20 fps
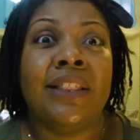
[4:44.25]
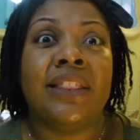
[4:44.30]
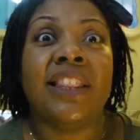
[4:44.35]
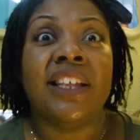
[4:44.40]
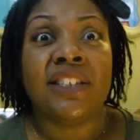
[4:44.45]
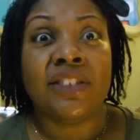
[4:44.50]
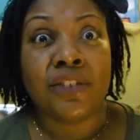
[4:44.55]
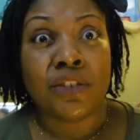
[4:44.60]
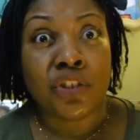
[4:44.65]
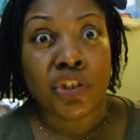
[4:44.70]

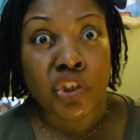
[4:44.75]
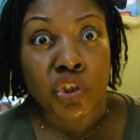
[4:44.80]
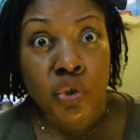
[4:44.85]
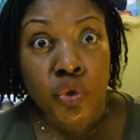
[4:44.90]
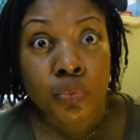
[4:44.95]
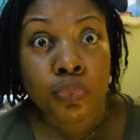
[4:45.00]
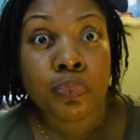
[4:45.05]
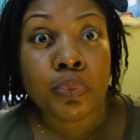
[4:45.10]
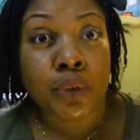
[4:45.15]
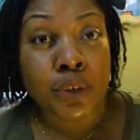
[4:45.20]
the
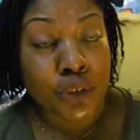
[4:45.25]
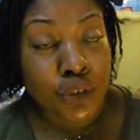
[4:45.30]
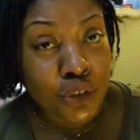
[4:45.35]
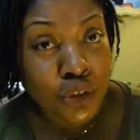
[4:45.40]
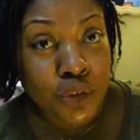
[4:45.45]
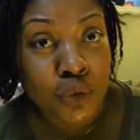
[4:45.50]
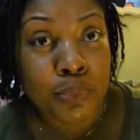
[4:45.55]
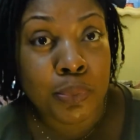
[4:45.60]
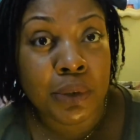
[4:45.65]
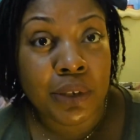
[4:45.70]
super,
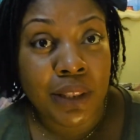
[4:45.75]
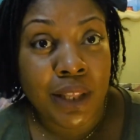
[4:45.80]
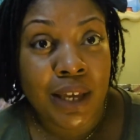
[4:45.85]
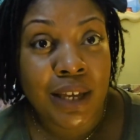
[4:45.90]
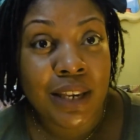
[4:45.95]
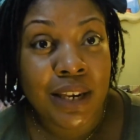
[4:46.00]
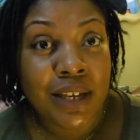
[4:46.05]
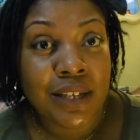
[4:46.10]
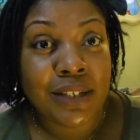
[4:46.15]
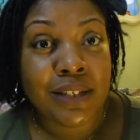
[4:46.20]
super
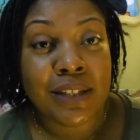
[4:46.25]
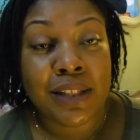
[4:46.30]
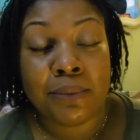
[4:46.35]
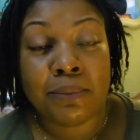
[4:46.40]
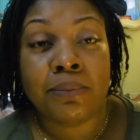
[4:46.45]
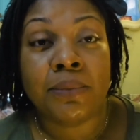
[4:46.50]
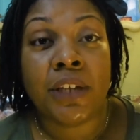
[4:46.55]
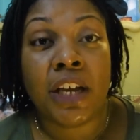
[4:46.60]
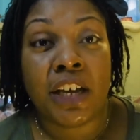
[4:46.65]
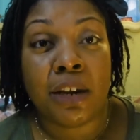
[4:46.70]
latest, and
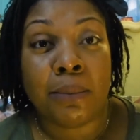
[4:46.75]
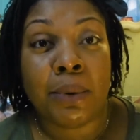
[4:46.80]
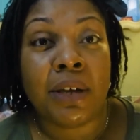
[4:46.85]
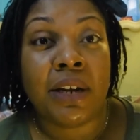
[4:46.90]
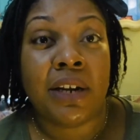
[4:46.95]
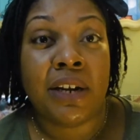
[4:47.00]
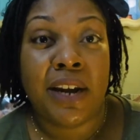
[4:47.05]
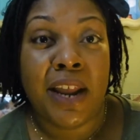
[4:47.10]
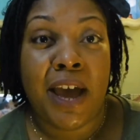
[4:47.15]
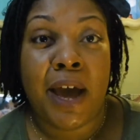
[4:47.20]
I'm talking
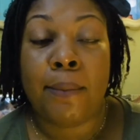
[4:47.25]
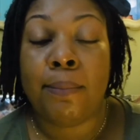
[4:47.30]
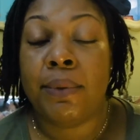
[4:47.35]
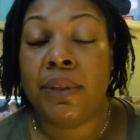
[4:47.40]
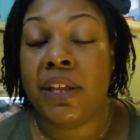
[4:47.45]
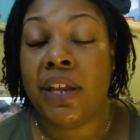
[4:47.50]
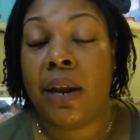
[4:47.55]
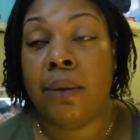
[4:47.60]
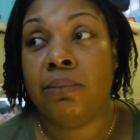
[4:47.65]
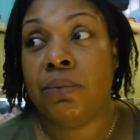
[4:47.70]
about a nap
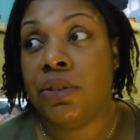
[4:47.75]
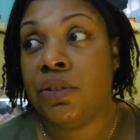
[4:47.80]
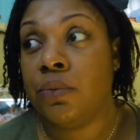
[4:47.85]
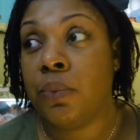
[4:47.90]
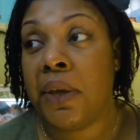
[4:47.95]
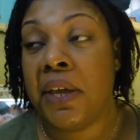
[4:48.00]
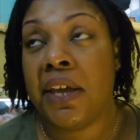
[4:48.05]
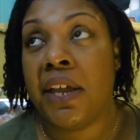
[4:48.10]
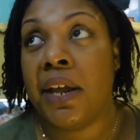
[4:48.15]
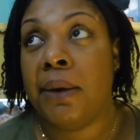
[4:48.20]
and then I'm just
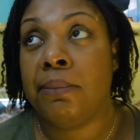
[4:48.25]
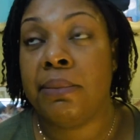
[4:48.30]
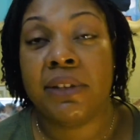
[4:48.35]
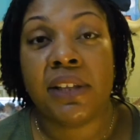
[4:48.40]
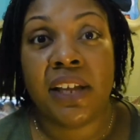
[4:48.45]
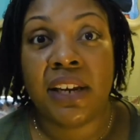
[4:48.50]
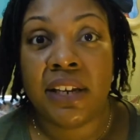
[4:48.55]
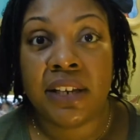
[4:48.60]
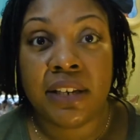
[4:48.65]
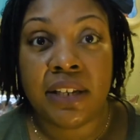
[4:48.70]
waking up
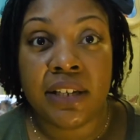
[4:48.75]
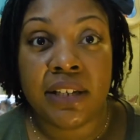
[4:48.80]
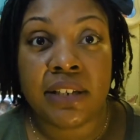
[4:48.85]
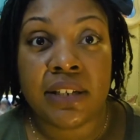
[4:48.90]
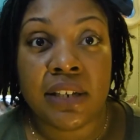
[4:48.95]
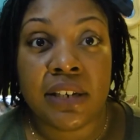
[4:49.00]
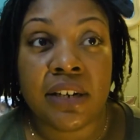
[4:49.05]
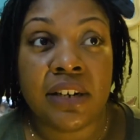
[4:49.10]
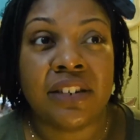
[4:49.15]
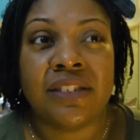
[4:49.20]
because I didn't eat
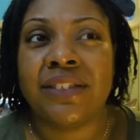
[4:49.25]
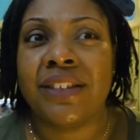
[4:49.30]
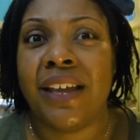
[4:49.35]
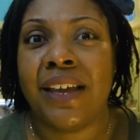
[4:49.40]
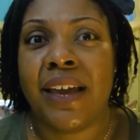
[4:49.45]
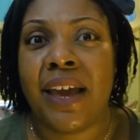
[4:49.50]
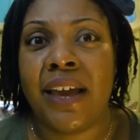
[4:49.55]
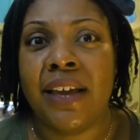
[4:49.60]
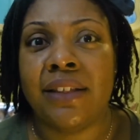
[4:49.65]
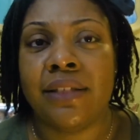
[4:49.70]
dinner, it's
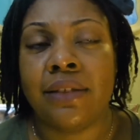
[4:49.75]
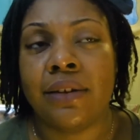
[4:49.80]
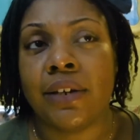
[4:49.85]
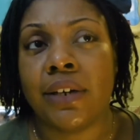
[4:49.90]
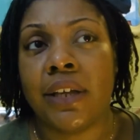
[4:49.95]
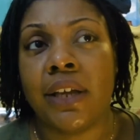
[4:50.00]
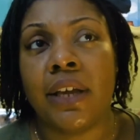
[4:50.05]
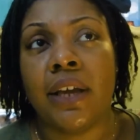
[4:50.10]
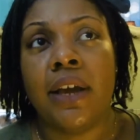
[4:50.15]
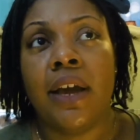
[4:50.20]
like
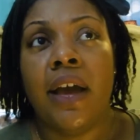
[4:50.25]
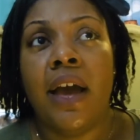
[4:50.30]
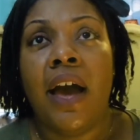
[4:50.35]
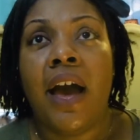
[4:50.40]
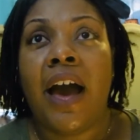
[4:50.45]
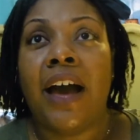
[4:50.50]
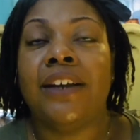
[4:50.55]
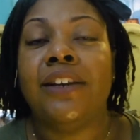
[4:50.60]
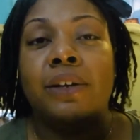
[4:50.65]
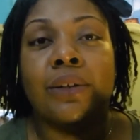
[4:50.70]
8.30.
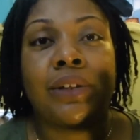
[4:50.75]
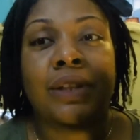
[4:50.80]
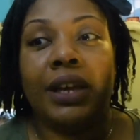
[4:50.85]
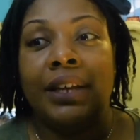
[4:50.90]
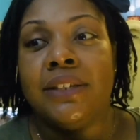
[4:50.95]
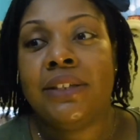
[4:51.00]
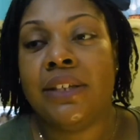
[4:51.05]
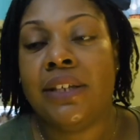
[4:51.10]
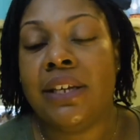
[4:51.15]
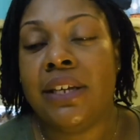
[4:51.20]
I don't
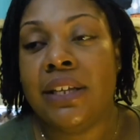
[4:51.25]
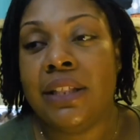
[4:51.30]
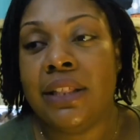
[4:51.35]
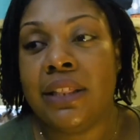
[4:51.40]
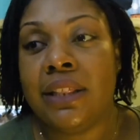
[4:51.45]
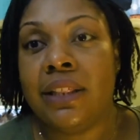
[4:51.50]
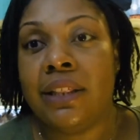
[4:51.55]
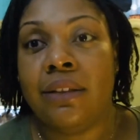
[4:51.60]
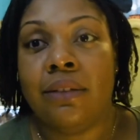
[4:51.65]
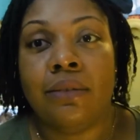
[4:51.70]
like to eat
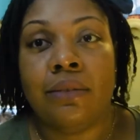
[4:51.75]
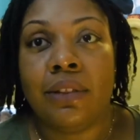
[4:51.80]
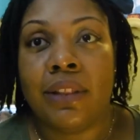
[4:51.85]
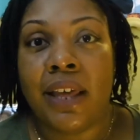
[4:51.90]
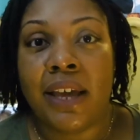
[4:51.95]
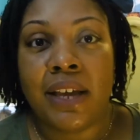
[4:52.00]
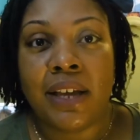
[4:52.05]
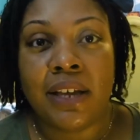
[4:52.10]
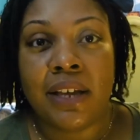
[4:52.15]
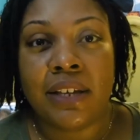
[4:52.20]

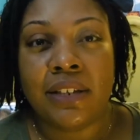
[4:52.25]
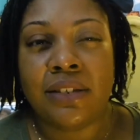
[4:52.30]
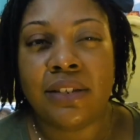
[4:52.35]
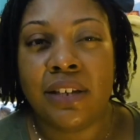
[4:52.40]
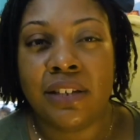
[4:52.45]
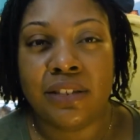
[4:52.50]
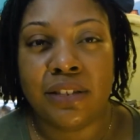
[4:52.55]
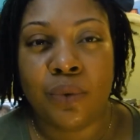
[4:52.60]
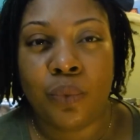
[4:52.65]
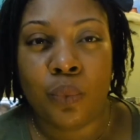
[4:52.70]
late. It
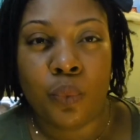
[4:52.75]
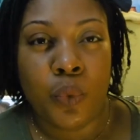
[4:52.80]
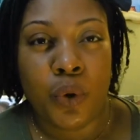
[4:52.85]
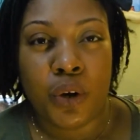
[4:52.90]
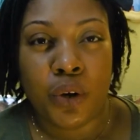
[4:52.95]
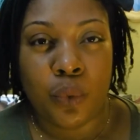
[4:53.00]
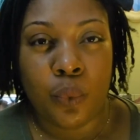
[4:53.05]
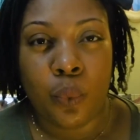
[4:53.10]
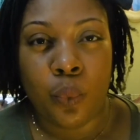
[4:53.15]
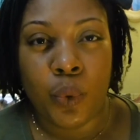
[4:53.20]
doesn't
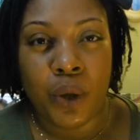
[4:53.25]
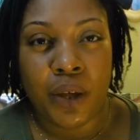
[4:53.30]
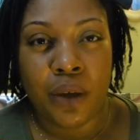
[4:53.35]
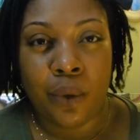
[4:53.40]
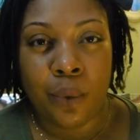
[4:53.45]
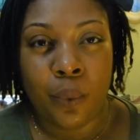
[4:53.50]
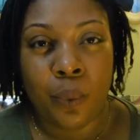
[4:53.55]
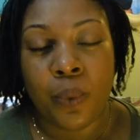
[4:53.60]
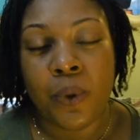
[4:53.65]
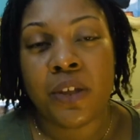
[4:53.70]
work
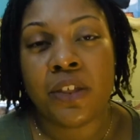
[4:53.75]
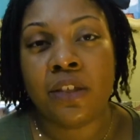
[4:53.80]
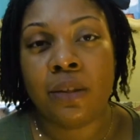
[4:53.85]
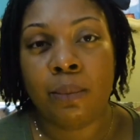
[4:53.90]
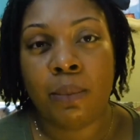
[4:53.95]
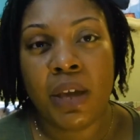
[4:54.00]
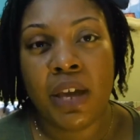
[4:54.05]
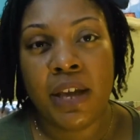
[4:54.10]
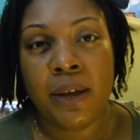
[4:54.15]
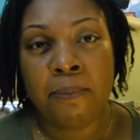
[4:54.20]
well with
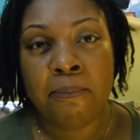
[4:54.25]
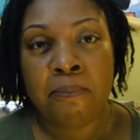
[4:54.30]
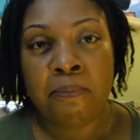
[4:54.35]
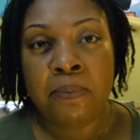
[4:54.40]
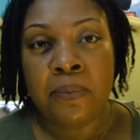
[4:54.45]
me.